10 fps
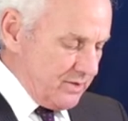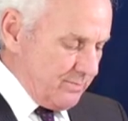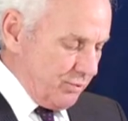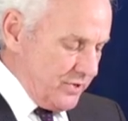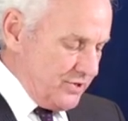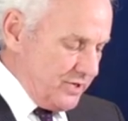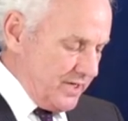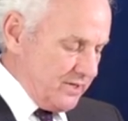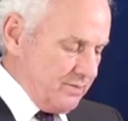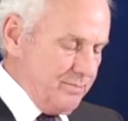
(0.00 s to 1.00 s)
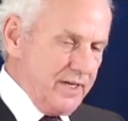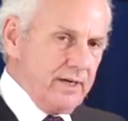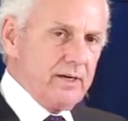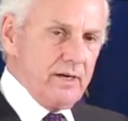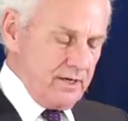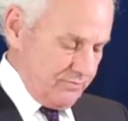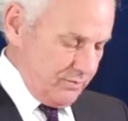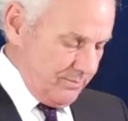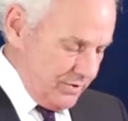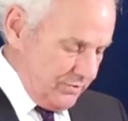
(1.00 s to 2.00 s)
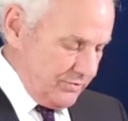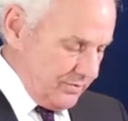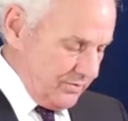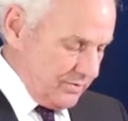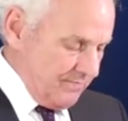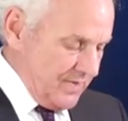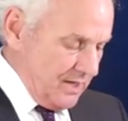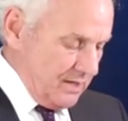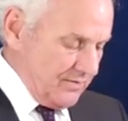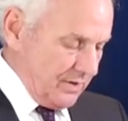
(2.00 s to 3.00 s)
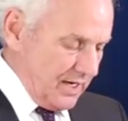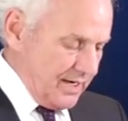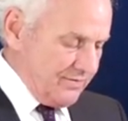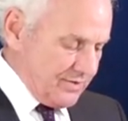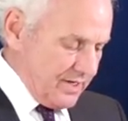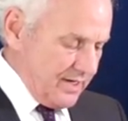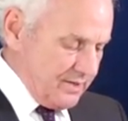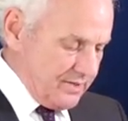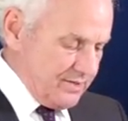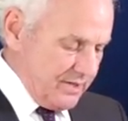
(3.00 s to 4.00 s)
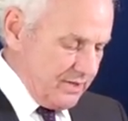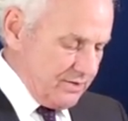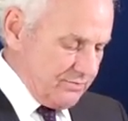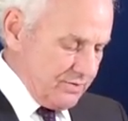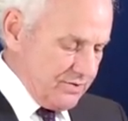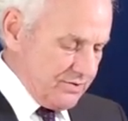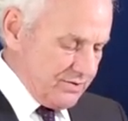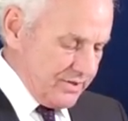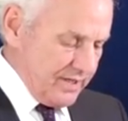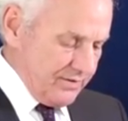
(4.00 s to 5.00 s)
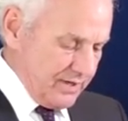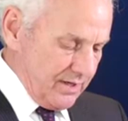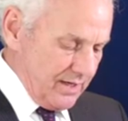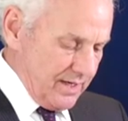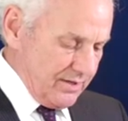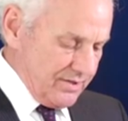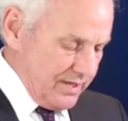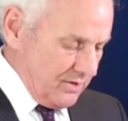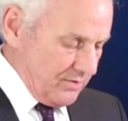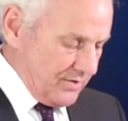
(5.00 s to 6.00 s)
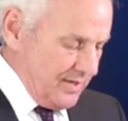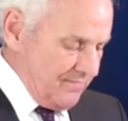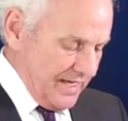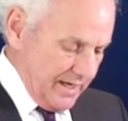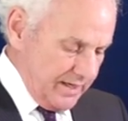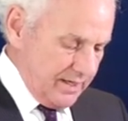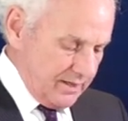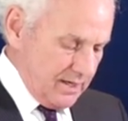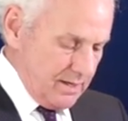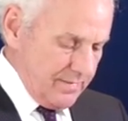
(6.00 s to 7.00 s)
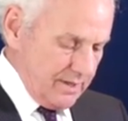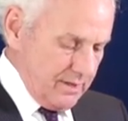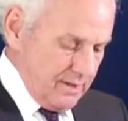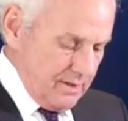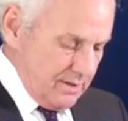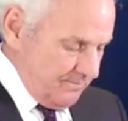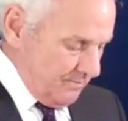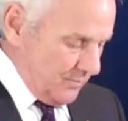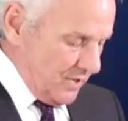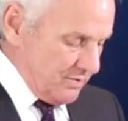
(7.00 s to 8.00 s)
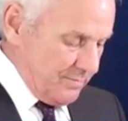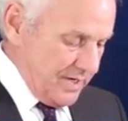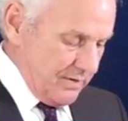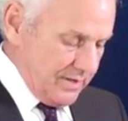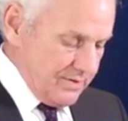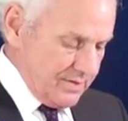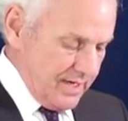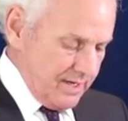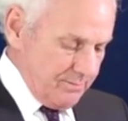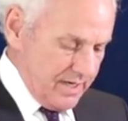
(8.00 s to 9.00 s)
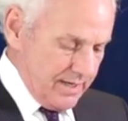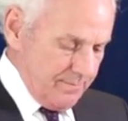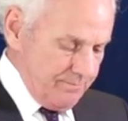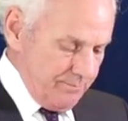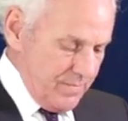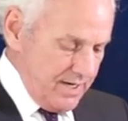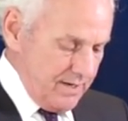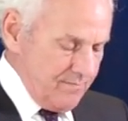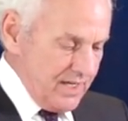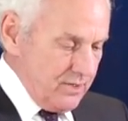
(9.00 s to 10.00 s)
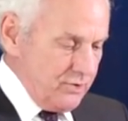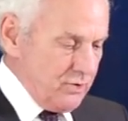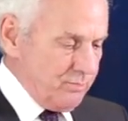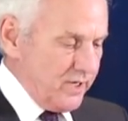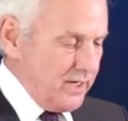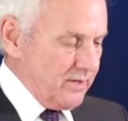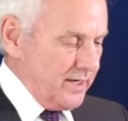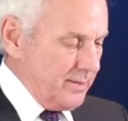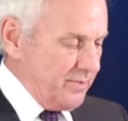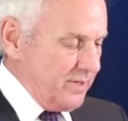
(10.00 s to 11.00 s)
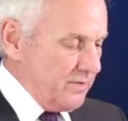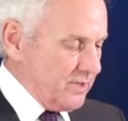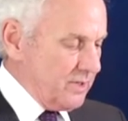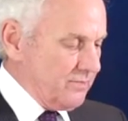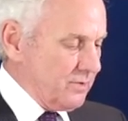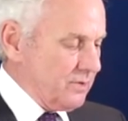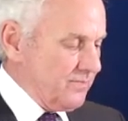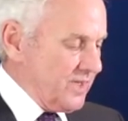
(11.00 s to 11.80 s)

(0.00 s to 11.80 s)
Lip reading: and appreciate the many contributions of the life sciences industries to South Carolina's health and economic prosperity. Signed by me, your proud, happy governor,